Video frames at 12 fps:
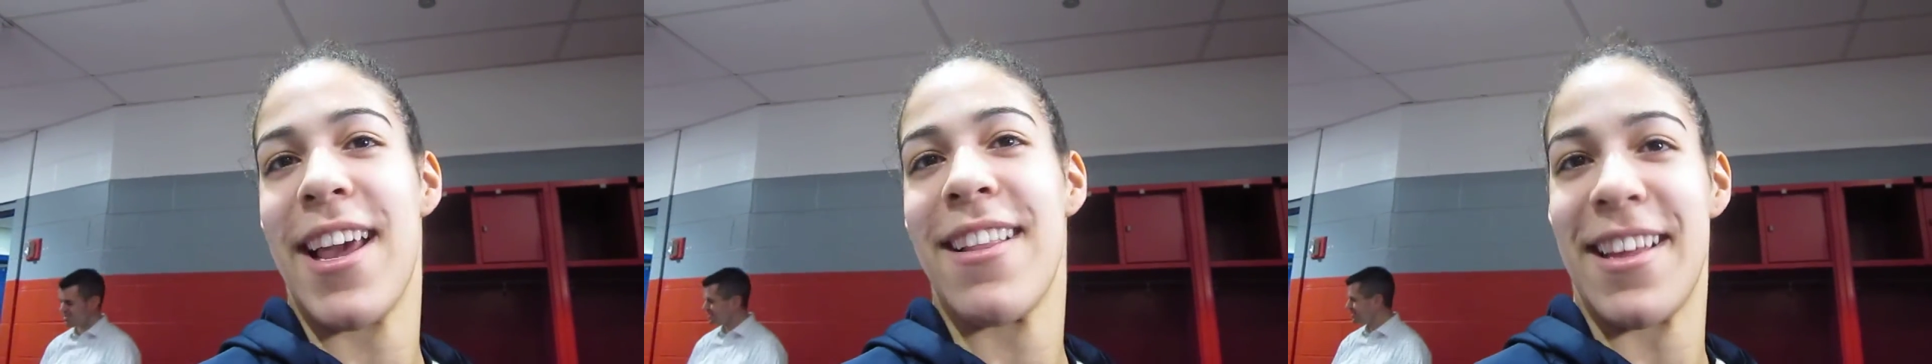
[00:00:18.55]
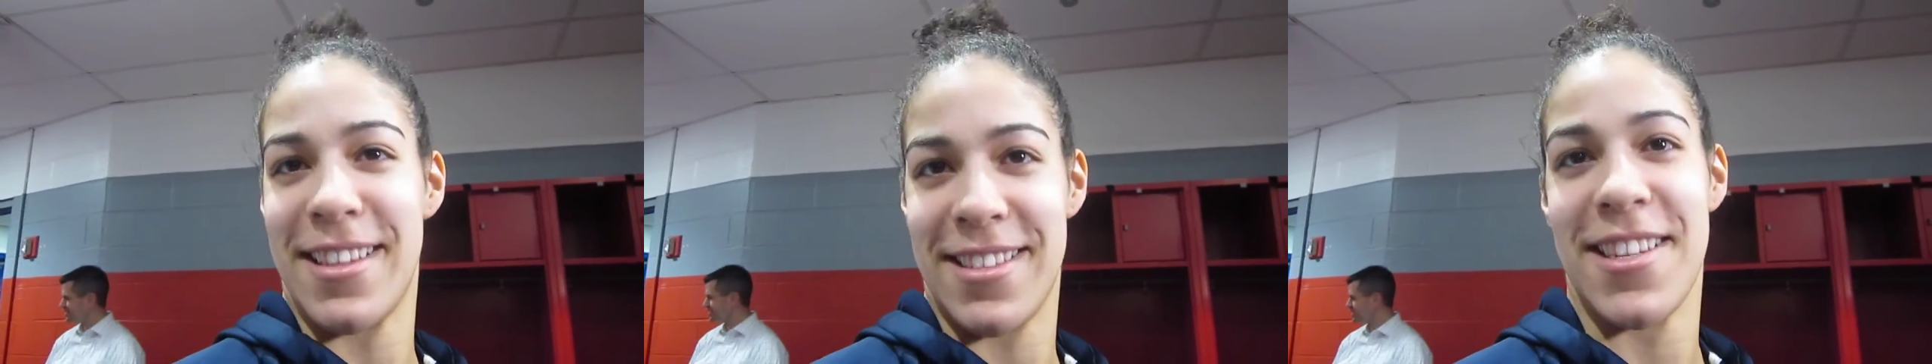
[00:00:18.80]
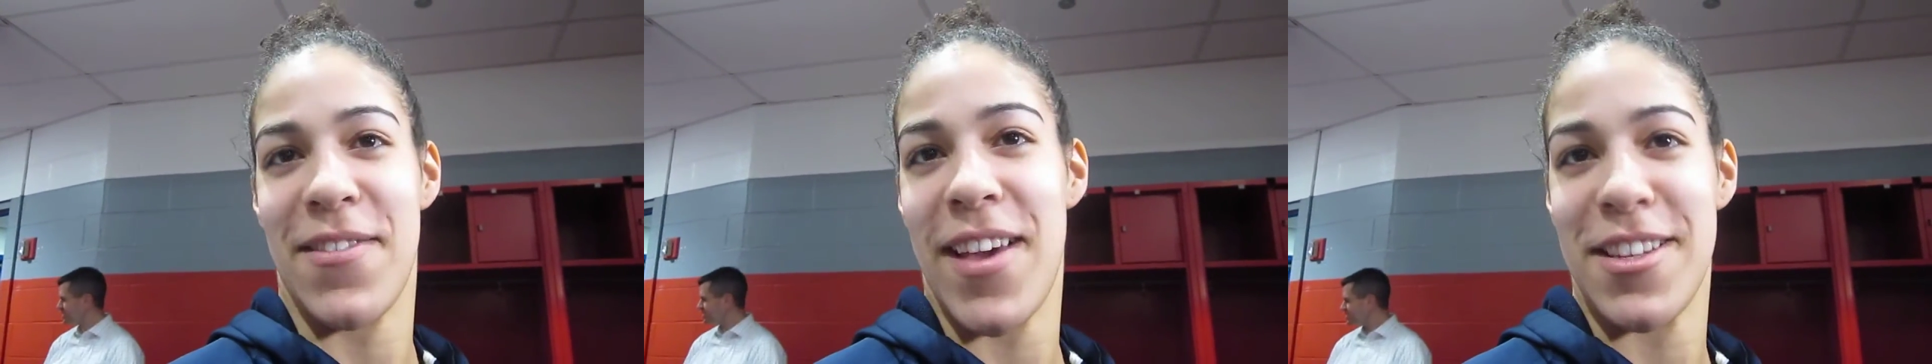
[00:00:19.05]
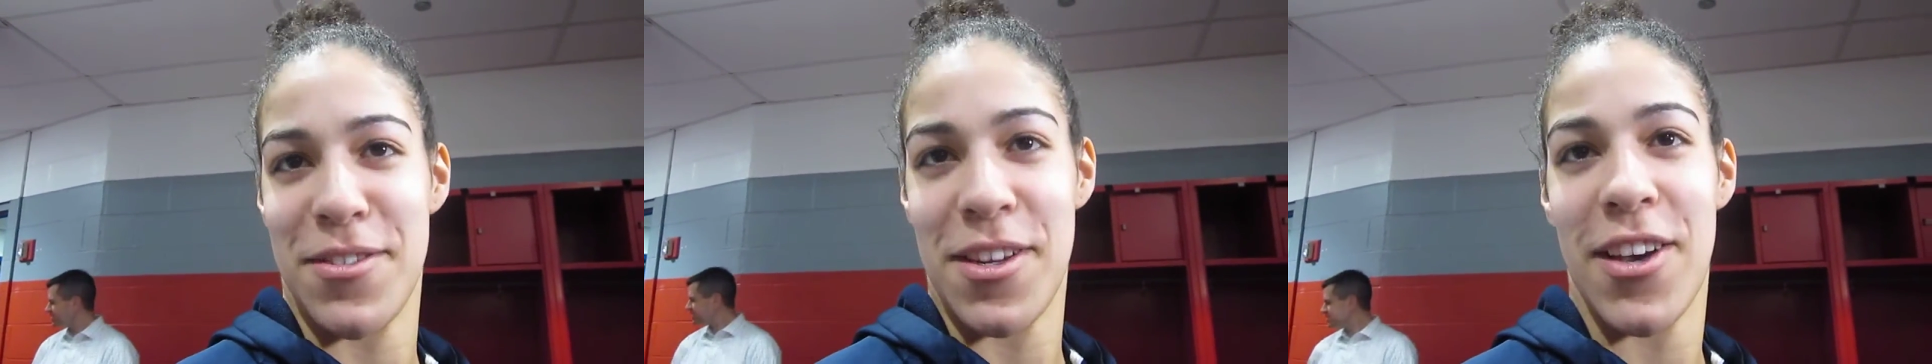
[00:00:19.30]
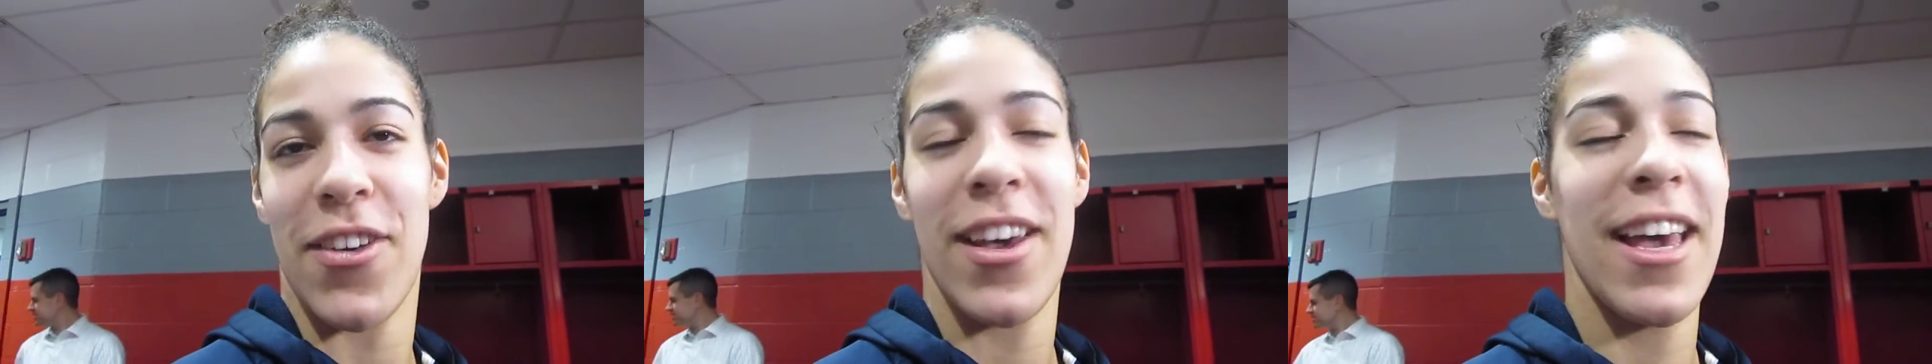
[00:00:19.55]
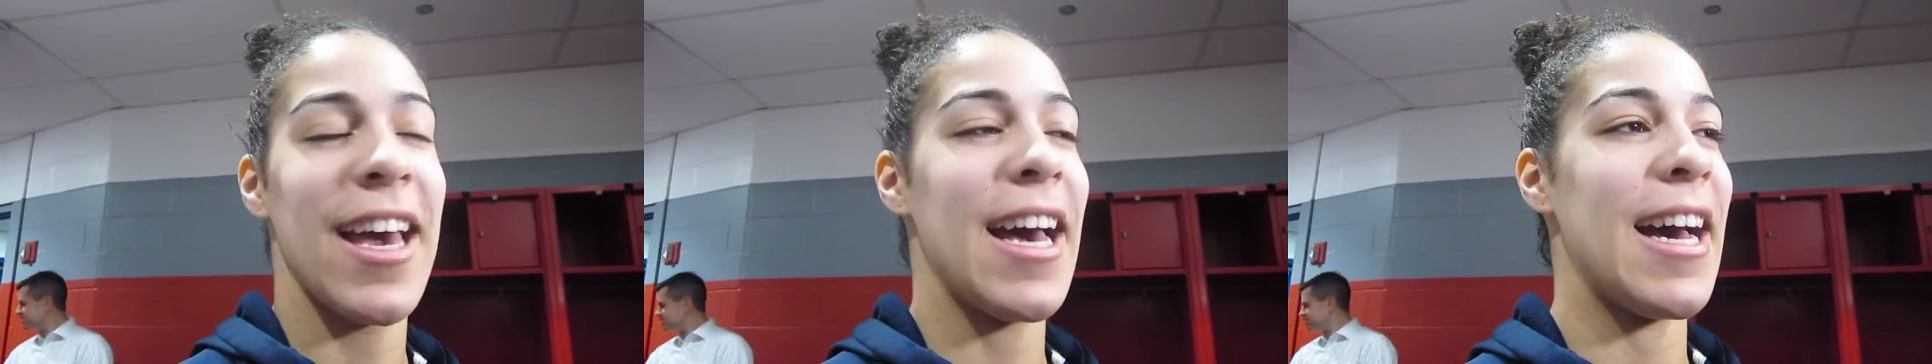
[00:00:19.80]
Like, this is how fast you can go.
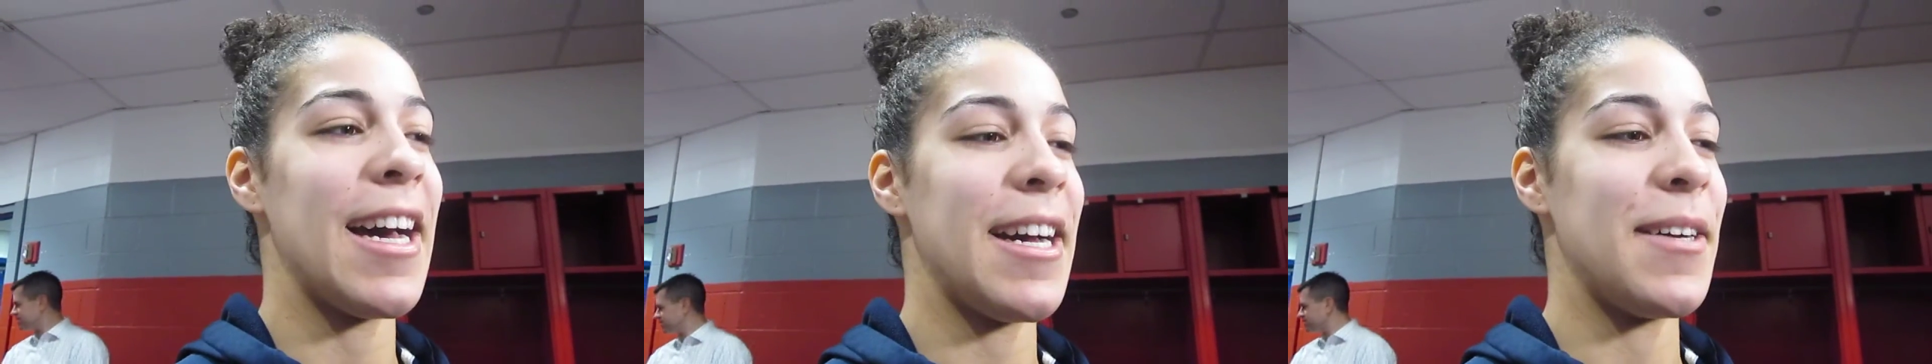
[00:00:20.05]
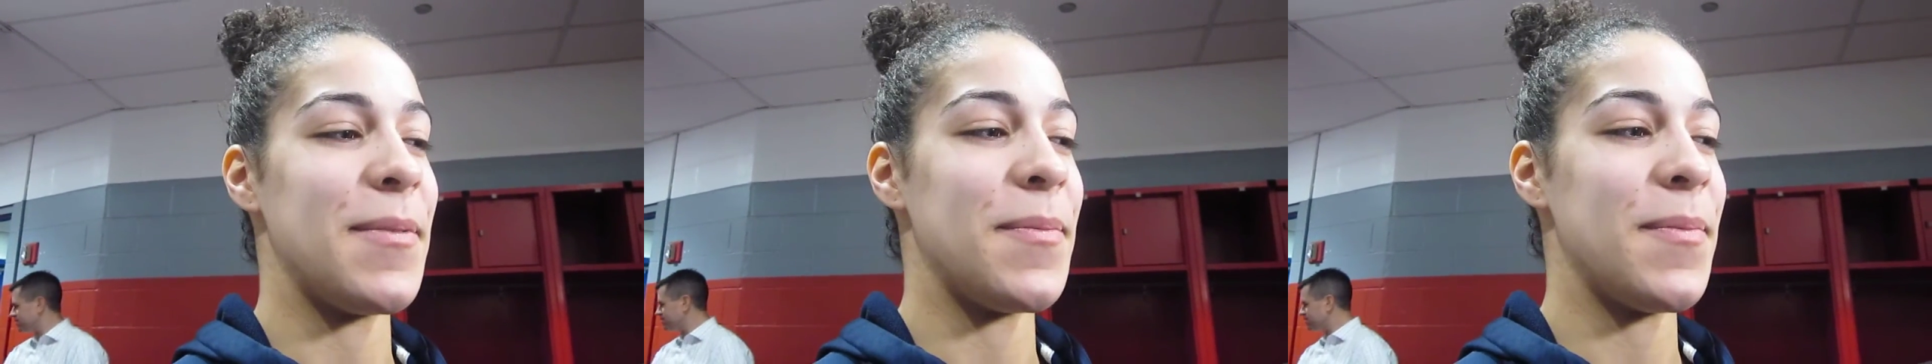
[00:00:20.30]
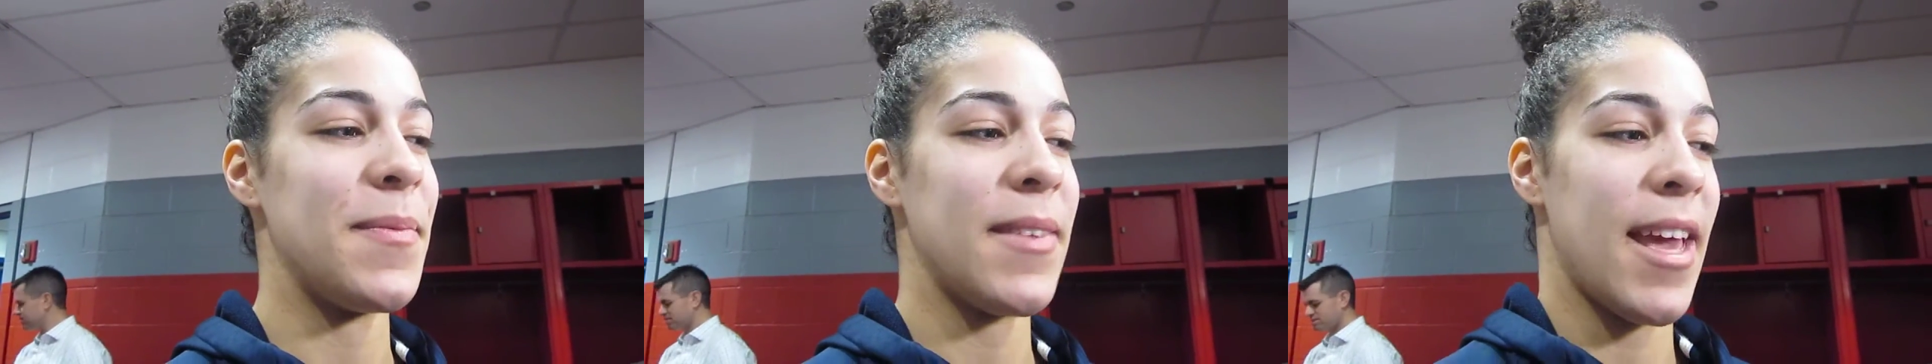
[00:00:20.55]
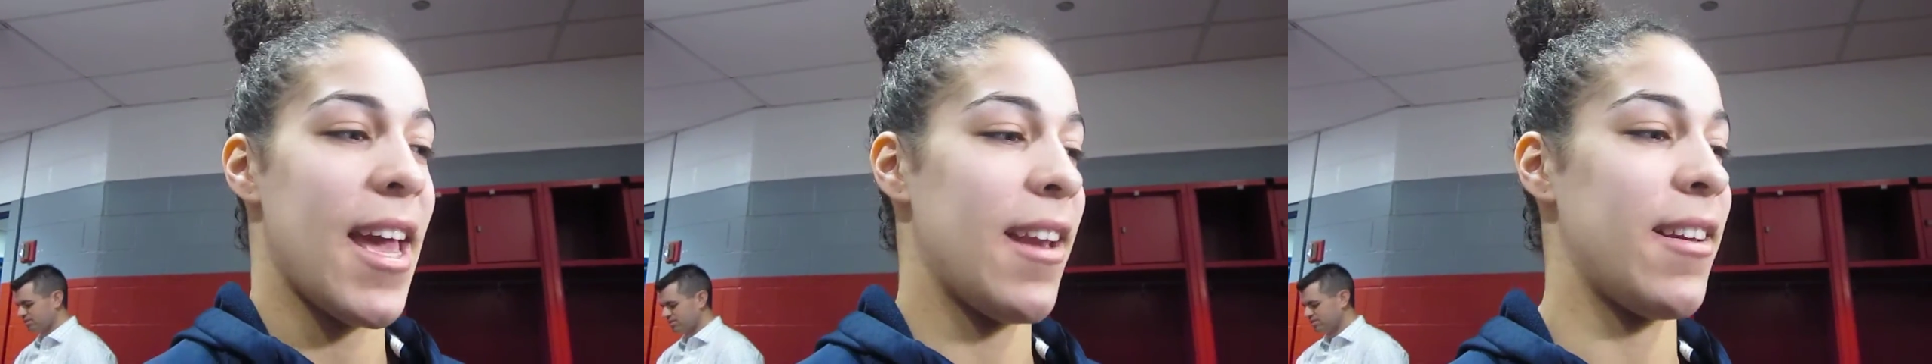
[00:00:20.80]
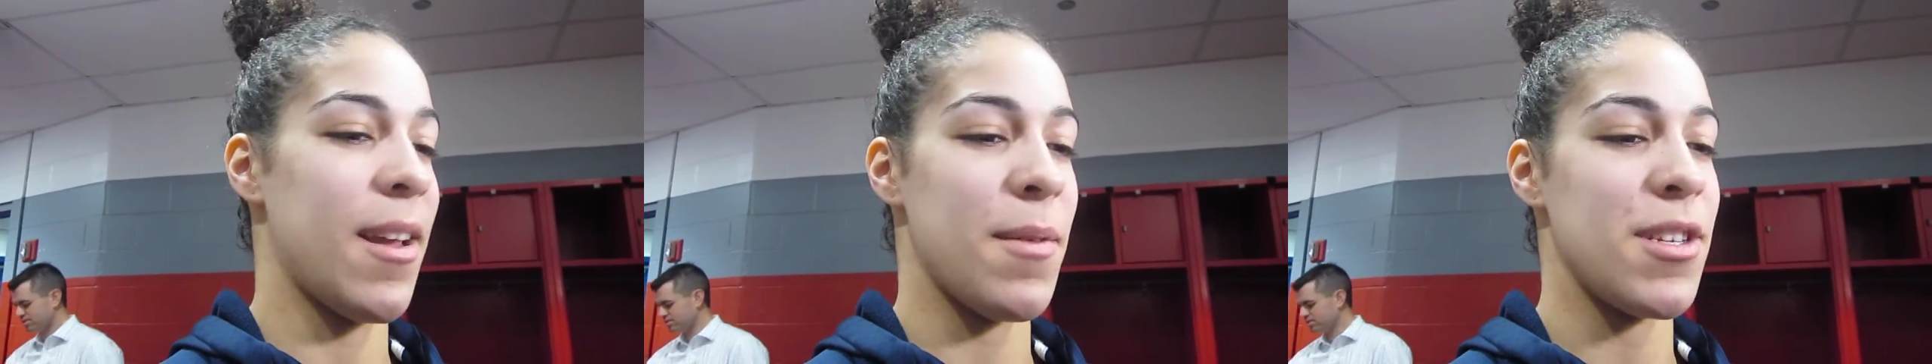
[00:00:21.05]
And I mean,